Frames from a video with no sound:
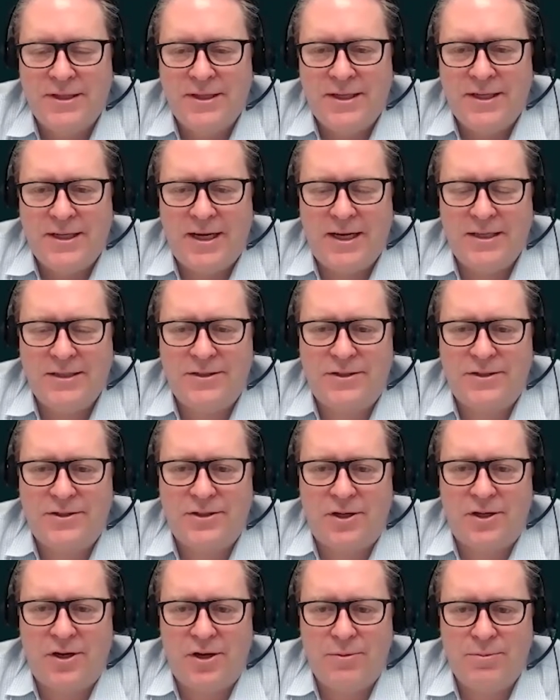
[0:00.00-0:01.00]
And
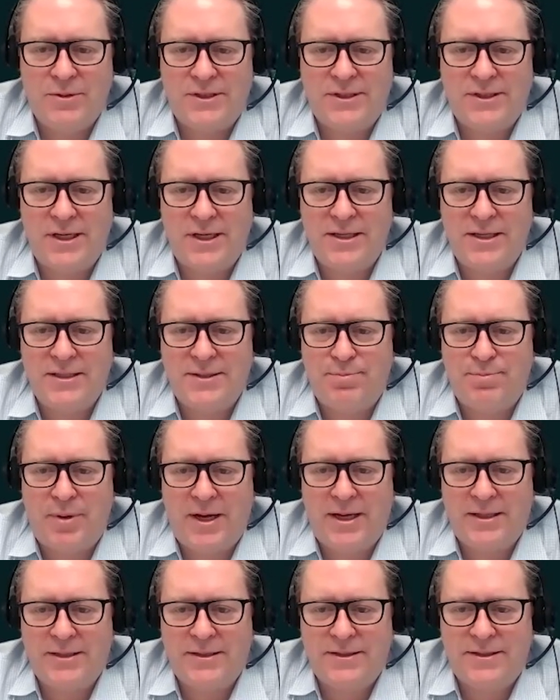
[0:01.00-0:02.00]
so
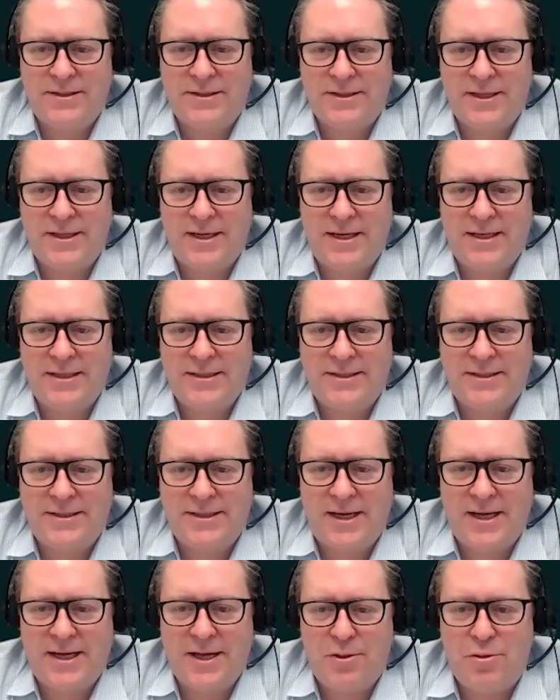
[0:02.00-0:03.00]
Mercedes-Benz as
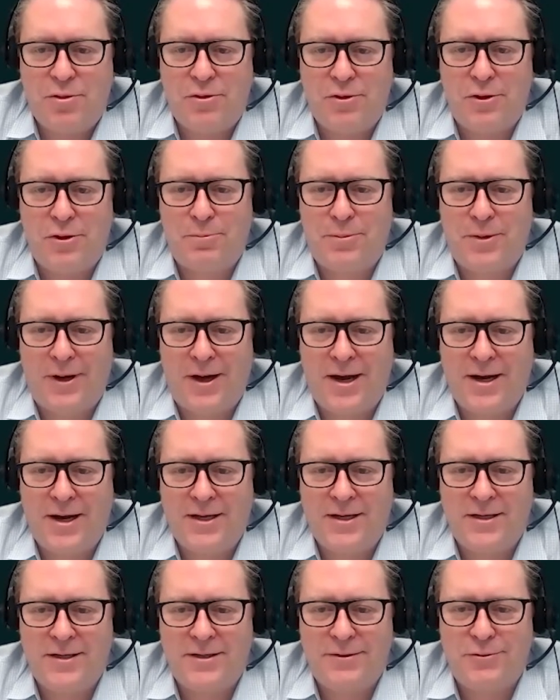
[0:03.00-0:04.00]
a
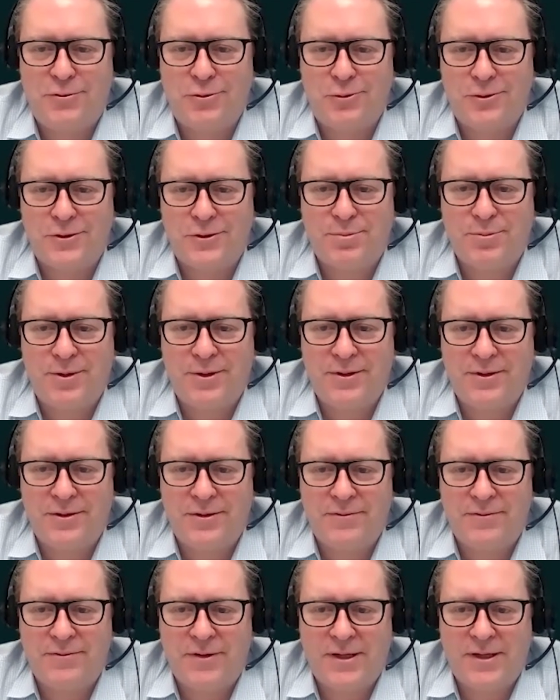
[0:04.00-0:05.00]
third-party endorsement
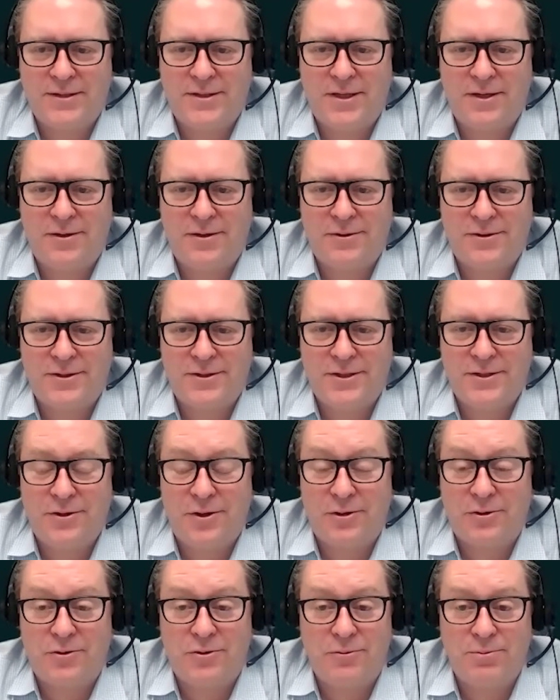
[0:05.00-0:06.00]
of our technology, you
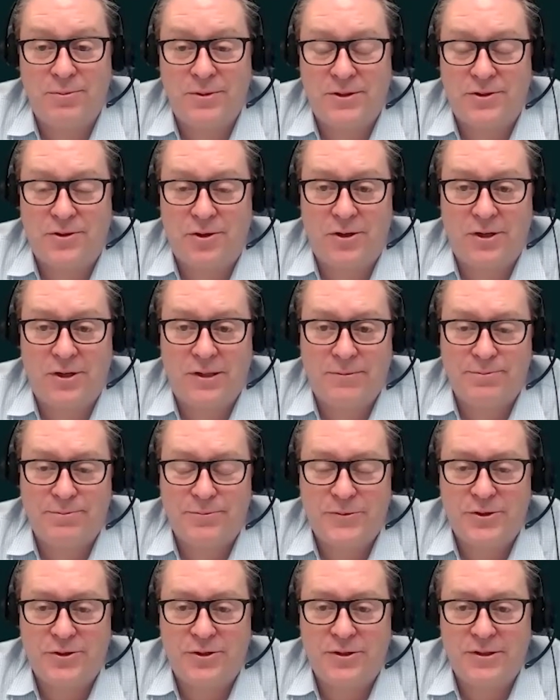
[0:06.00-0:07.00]
know, couldn't be stronger.
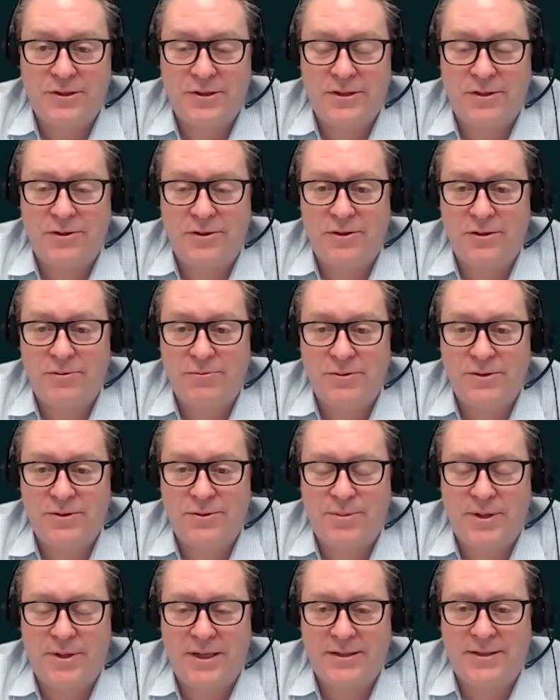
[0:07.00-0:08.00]
So, you know, it
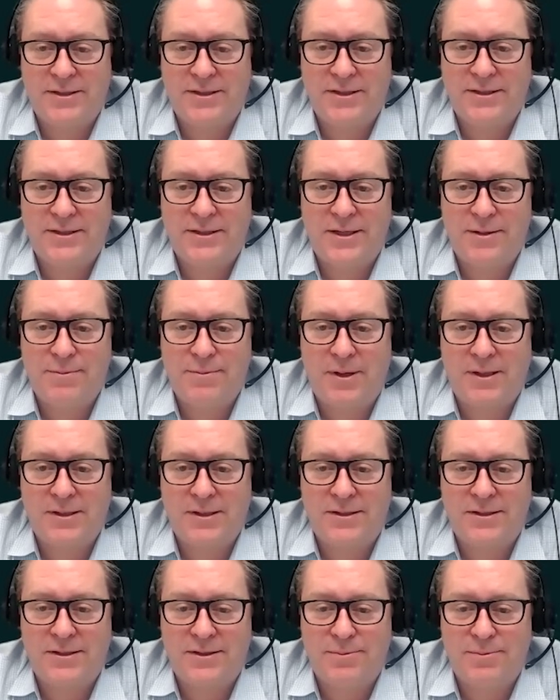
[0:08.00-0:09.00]
was about 16
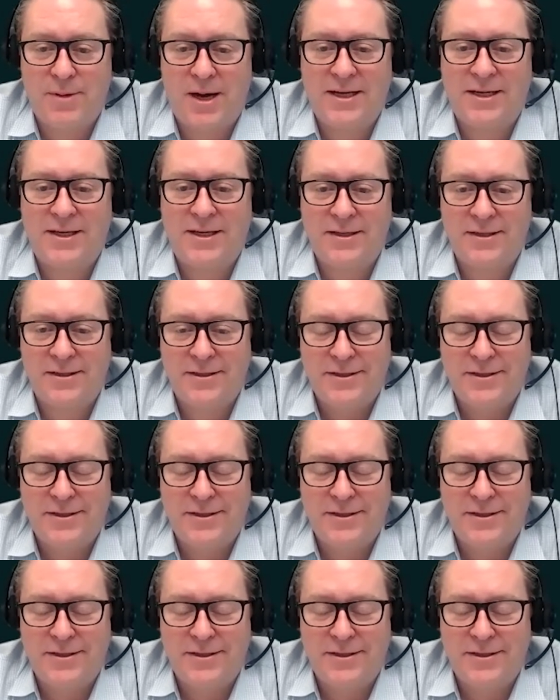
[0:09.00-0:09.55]
months in the making.